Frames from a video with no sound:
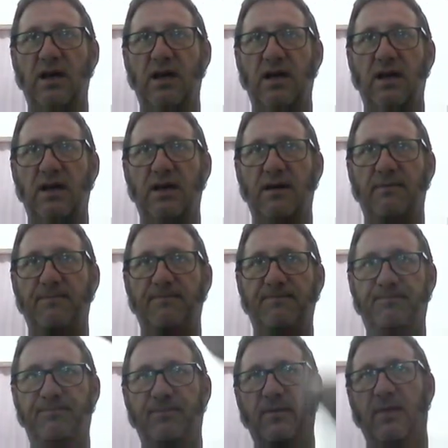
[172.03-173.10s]
And
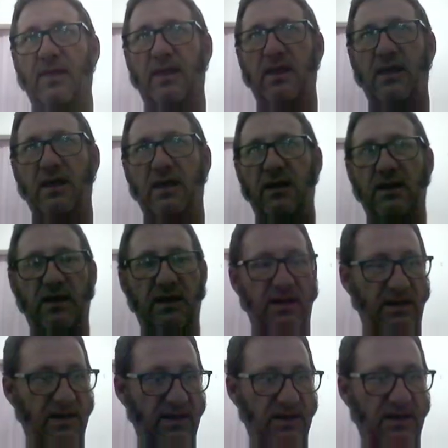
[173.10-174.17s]

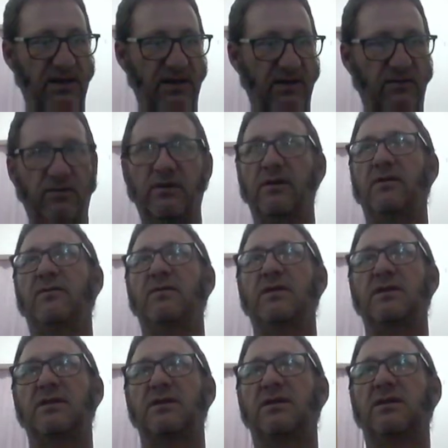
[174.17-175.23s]
we're going to
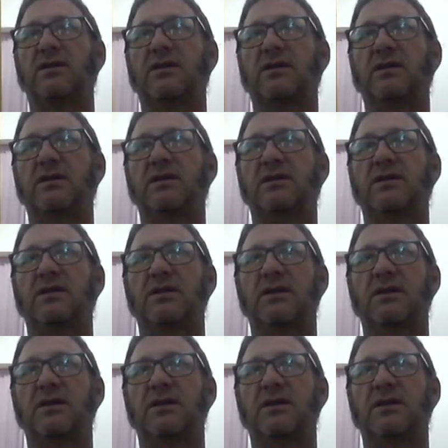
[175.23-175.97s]
restart.